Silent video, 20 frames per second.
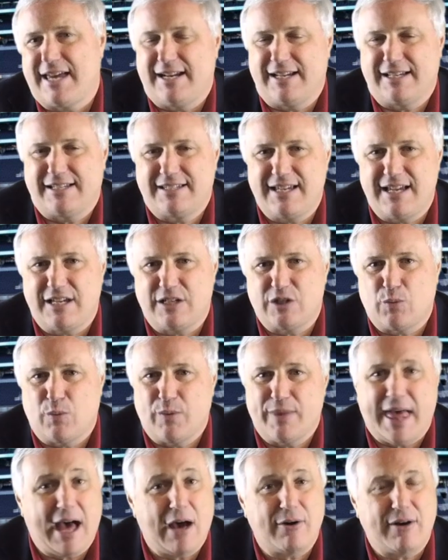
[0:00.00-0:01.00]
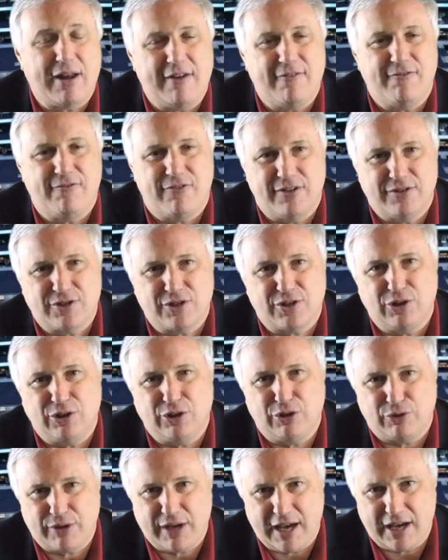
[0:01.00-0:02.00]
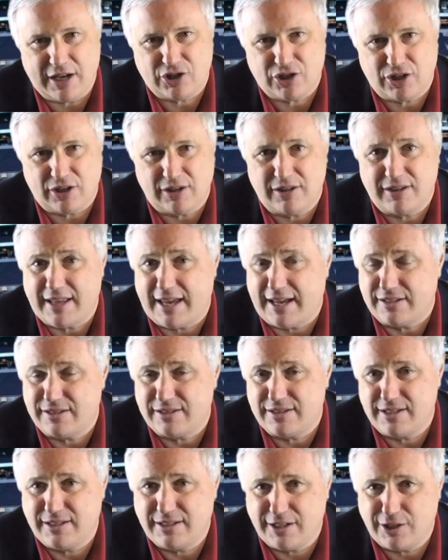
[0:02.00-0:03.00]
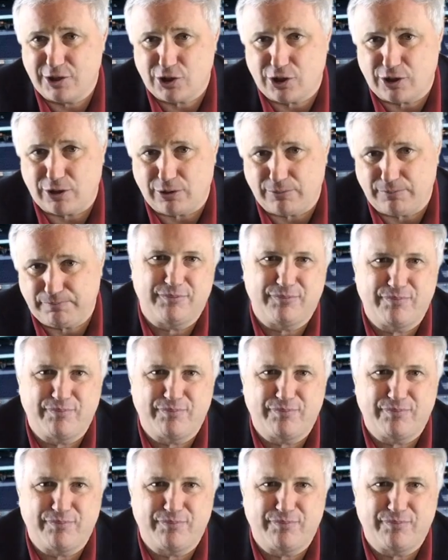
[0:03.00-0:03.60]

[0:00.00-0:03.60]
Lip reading: exist without a physical location thanks to digital.